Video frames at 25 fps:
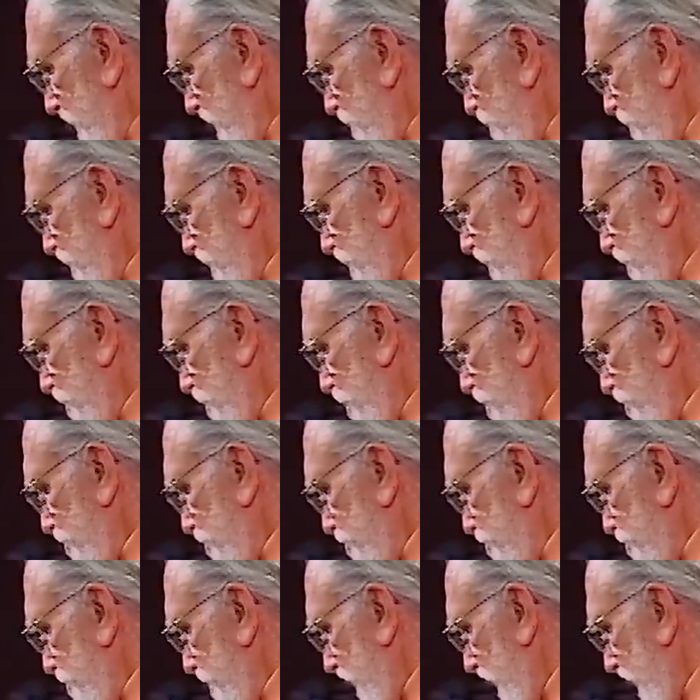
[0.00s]
And we can
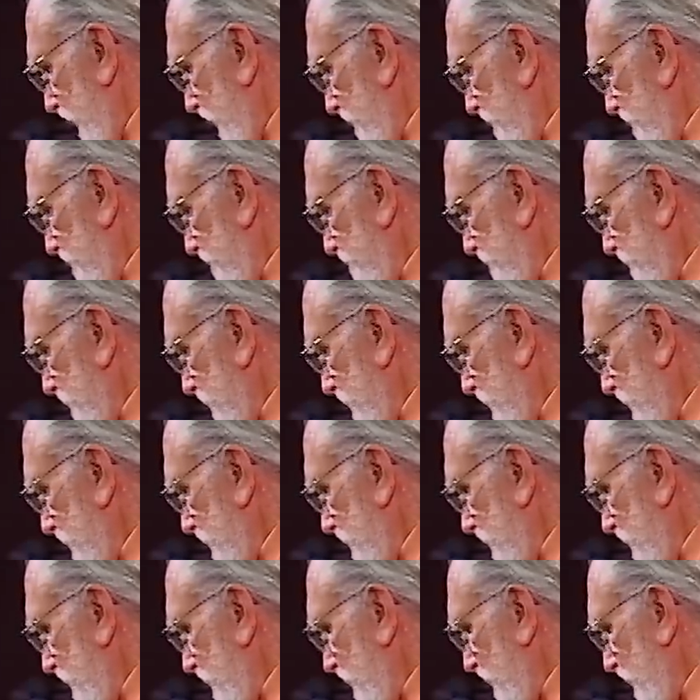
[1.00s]
all do that.
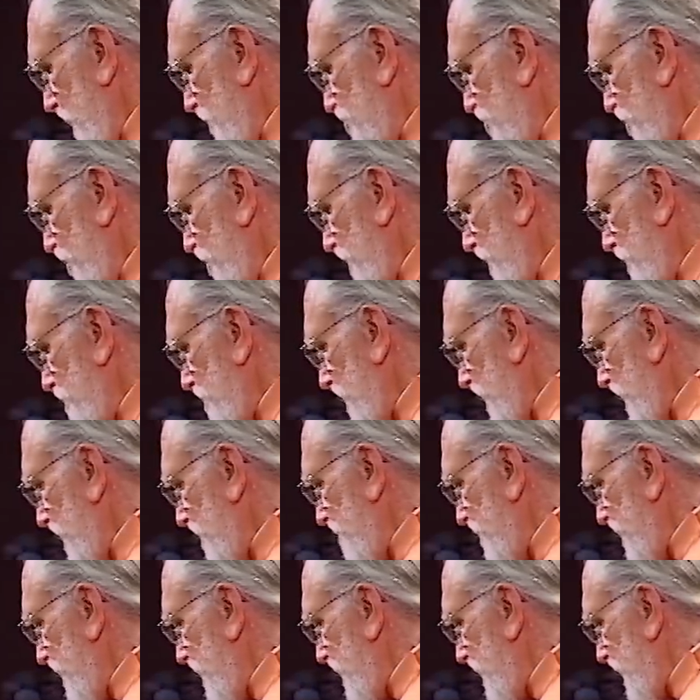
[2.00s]
And so in the
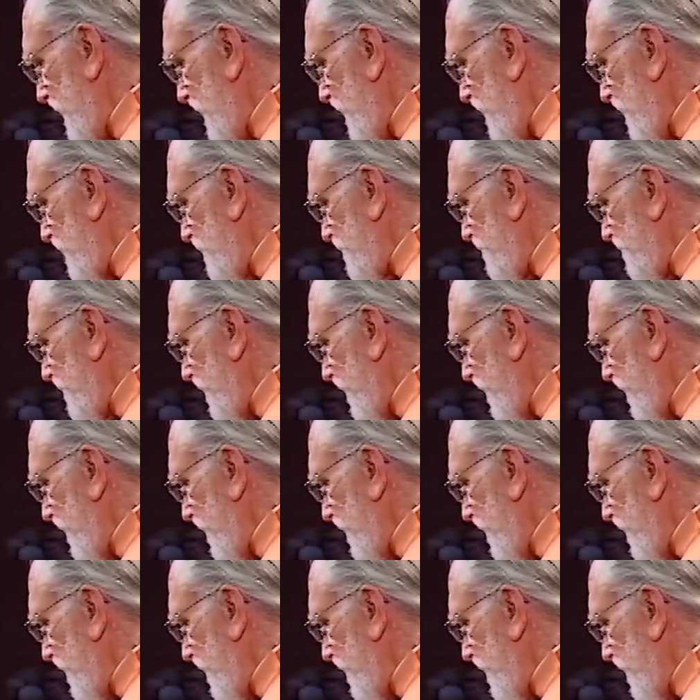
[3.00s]
Bhagavad Gita, it